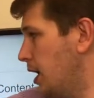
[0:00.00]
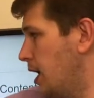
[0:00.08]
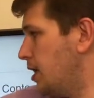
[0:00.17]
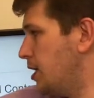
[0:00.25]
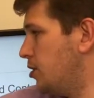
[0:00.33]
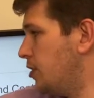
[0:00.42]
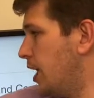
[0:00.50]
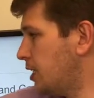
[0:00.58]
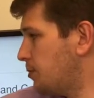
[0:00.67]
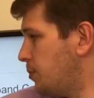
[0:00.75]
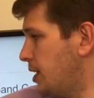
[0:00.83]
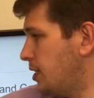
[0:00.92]
And then your
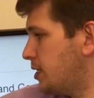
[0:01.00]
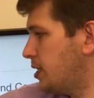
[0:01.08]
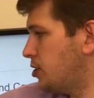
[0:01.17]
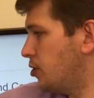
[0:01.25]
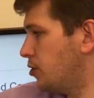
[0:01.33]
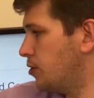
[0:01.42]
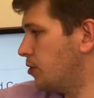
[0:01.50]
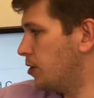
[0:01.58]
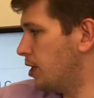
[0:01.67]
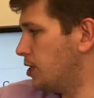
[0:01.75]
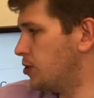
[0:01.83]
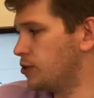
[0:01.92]
next piece is your
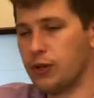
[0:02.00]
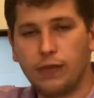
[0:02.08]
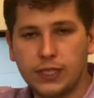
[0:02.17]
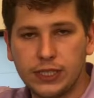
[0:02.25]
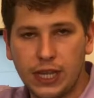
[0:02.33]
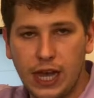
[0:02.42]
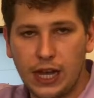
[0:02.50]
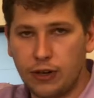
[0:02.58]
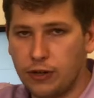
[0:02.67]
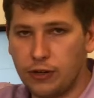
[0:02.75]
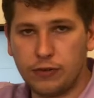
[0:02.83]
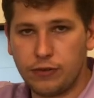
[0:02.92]
service line
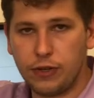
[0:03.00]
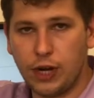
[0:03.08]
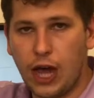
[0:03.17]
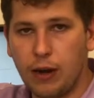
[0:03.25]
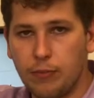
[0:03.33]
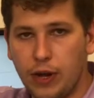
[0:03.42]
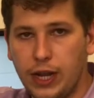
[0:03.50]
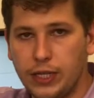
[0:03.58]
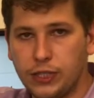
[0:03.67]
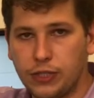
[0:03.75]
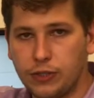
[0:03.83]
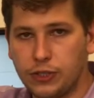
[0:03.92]
or your
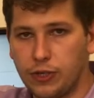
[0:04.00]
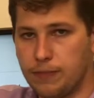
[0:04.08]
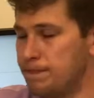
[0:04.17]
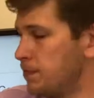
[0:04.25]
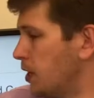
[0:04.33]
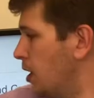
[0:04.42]
non-branded search term.